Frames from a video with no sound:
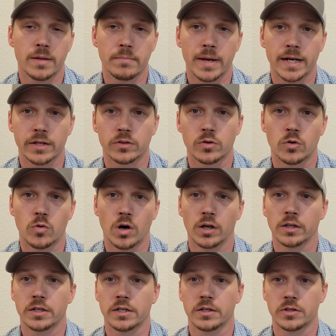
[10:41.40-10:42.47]
that made it through
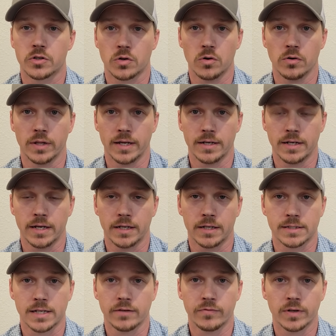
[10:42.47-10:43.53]
quality control that day,
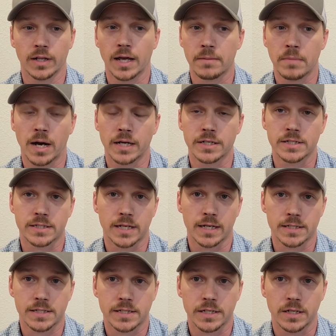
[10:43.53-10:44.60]
because I feel like mine just
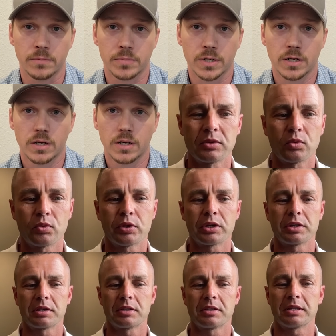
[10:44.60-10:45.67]
got skipped.
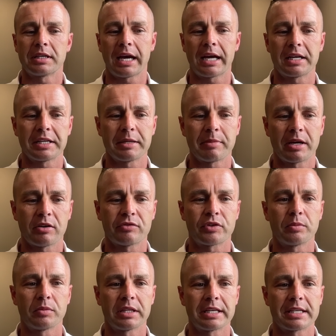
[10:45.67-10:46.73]
We got an email
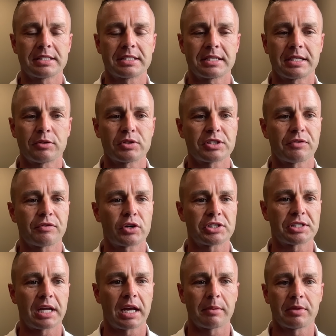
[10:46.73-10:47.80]
from Liz, and it was the
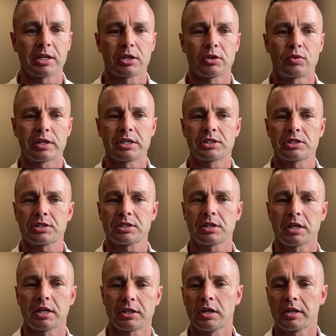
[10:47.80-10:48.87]
first time that it reached
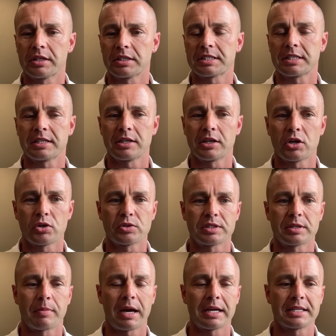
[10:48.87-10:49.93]
the CEOs
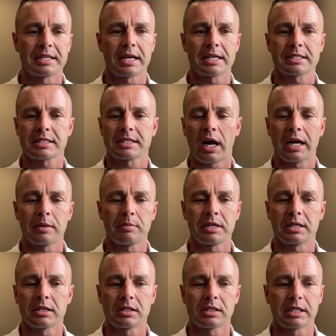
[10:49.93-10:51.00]
and my desk. I
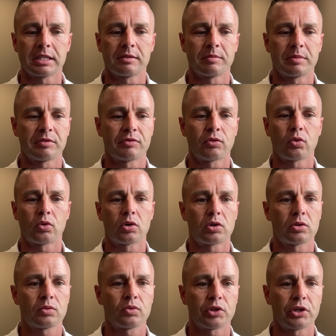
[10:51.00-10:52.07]
immediately, even
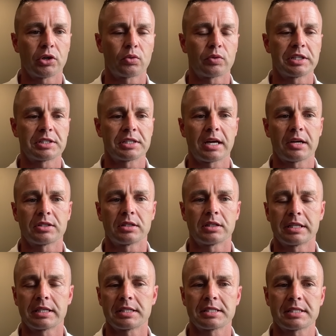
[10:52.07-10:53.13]
before reaching out to
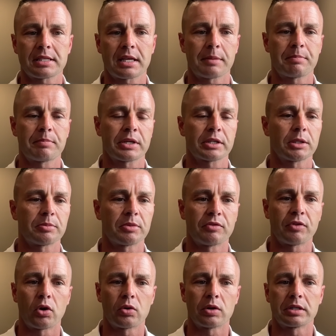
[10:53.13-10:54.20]
Liz, I picked up the
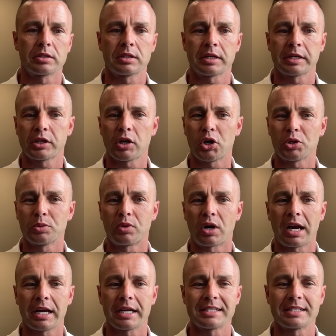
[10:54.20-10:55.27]
phone and called
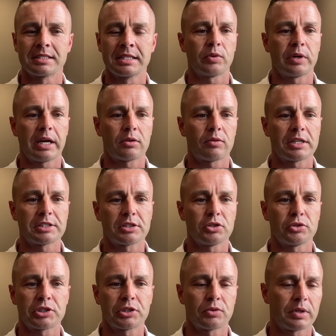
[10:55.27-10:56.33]
Brian, and we had a
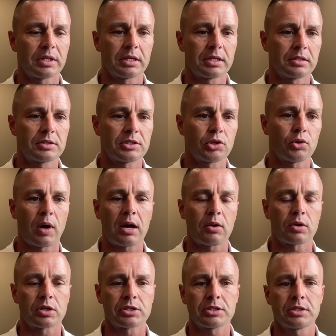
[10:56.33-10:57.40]
resolution within 2
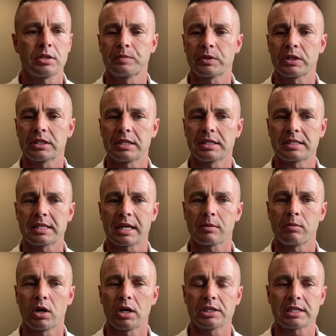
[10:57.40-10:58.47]
hours. It didn't take
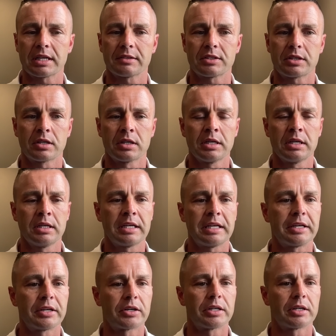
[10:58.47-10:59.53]
much. After
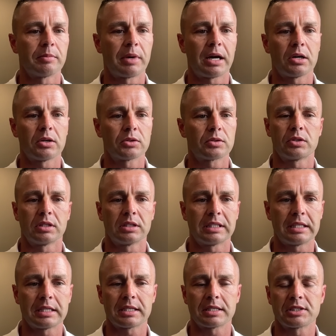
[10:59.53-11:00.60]
hearing about the
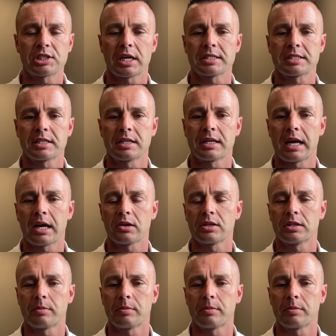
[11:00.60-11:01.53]
leak and chasing it down, and the